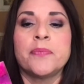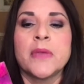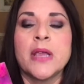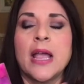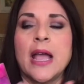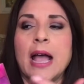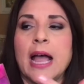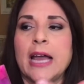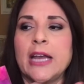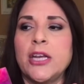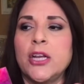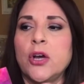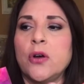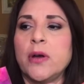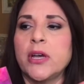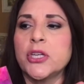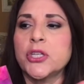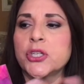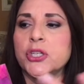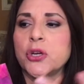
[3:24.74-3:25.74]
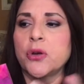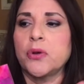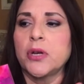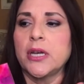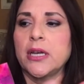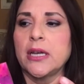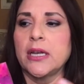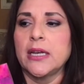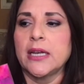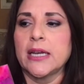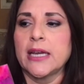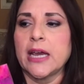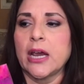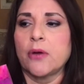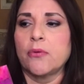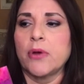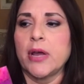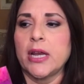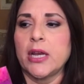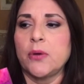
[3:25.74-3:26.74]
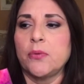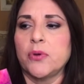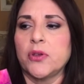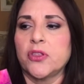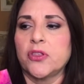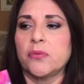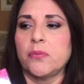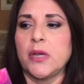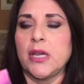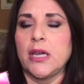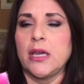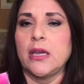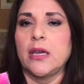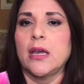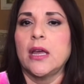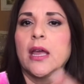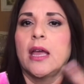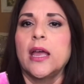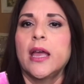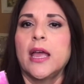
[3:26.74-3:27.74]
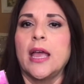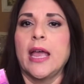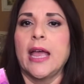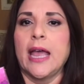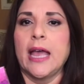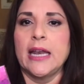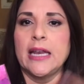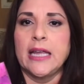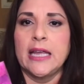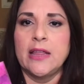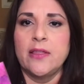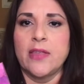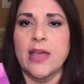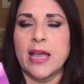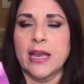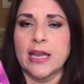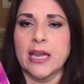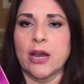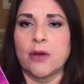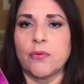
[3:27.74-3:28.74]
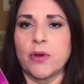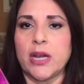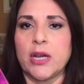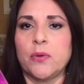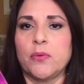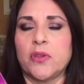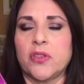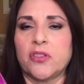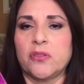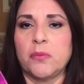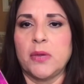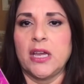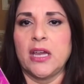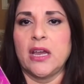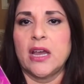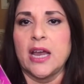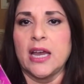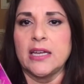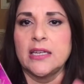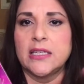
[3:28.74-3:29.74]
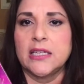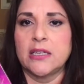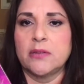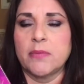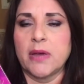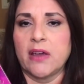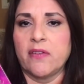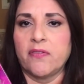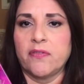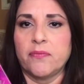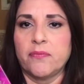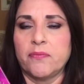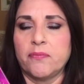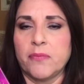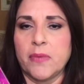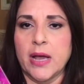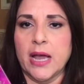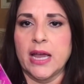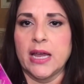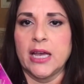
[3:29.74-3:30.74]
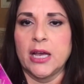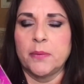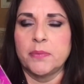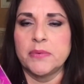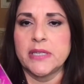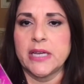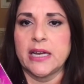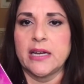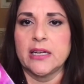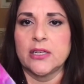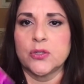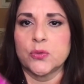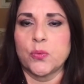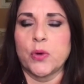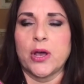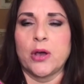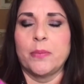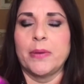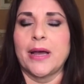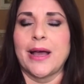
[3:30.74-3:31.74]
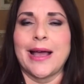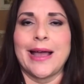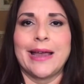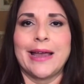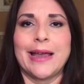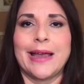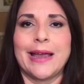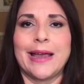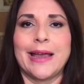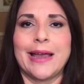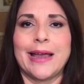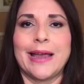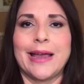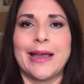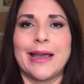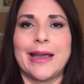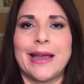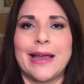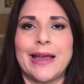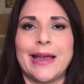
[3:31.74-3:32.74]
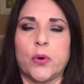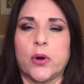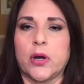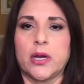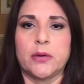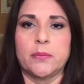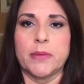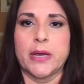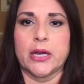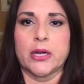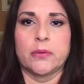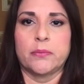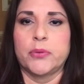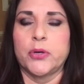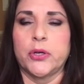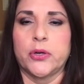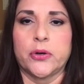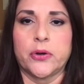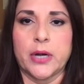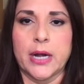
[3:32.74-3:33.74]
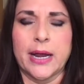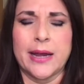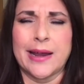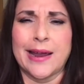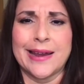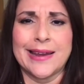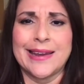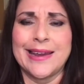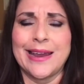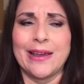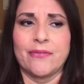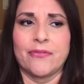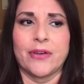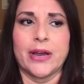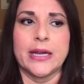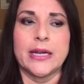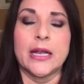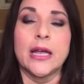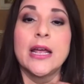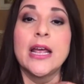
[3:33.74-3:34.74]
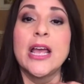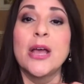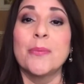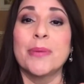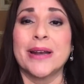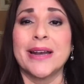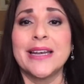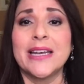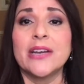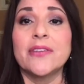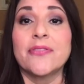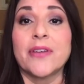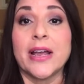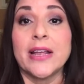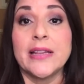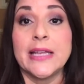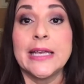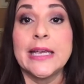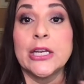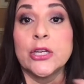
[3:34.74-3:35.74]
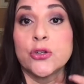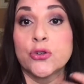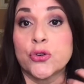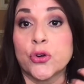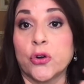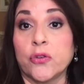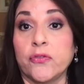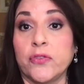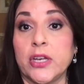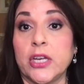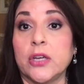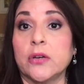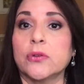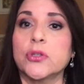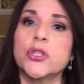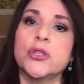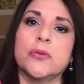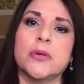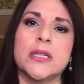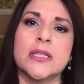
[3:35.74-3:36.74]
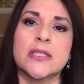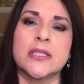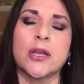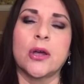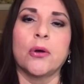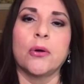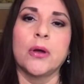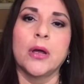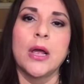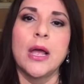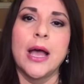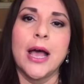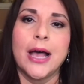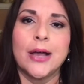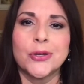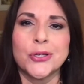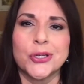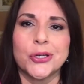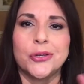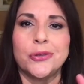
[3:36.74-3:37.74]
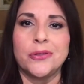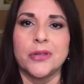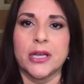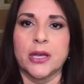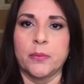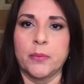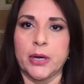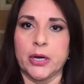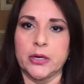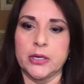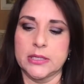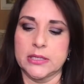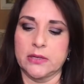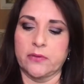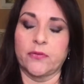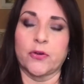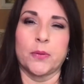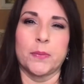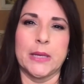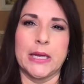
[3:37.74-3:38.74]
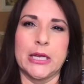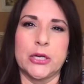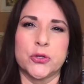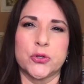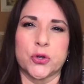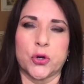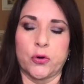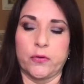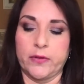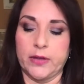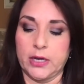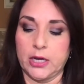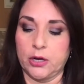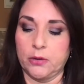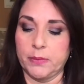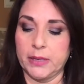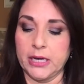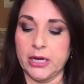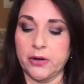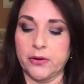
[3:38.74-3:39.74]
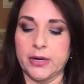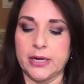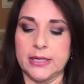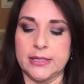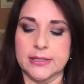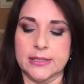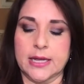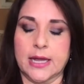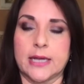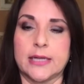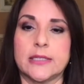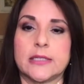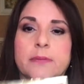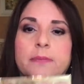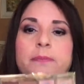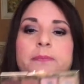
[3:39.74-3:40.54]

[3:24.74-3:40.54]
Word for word: I know I showed it in a get ready with me and in that get ready with me, I did my my update as well, but I've looked everywhere in my computer and I, I can't find it. But I did find the intro video to it, so I'll show you the comparison from the intro video, but here it is, guys.